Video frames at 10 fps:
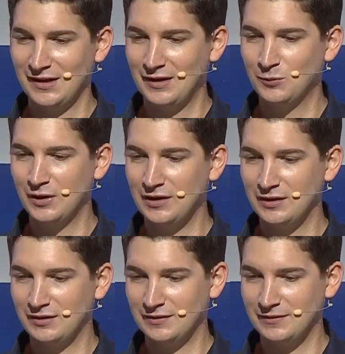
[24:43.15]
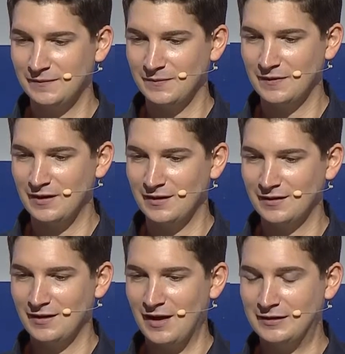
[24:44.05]
Well,
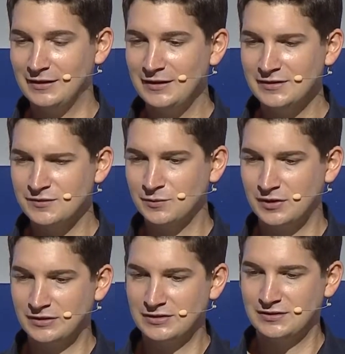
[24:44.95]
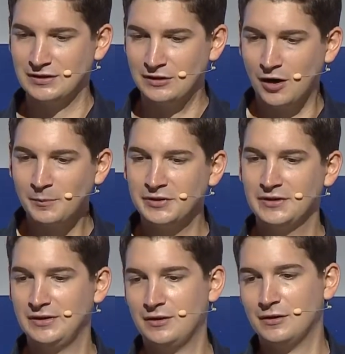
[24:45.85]
at least what the
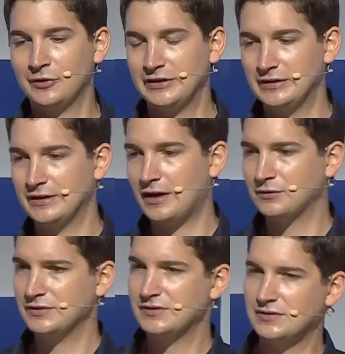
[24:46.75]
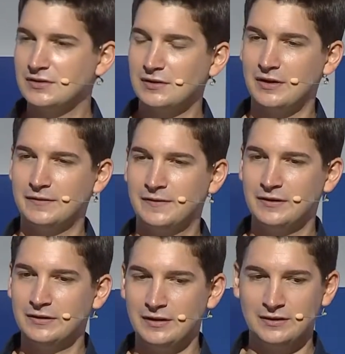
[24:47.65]
company already announced, I
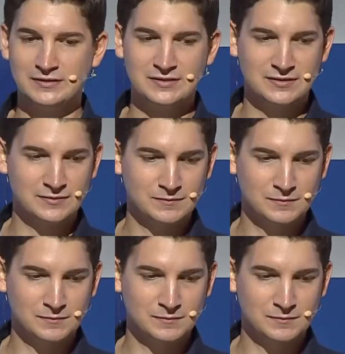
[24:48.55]
think it's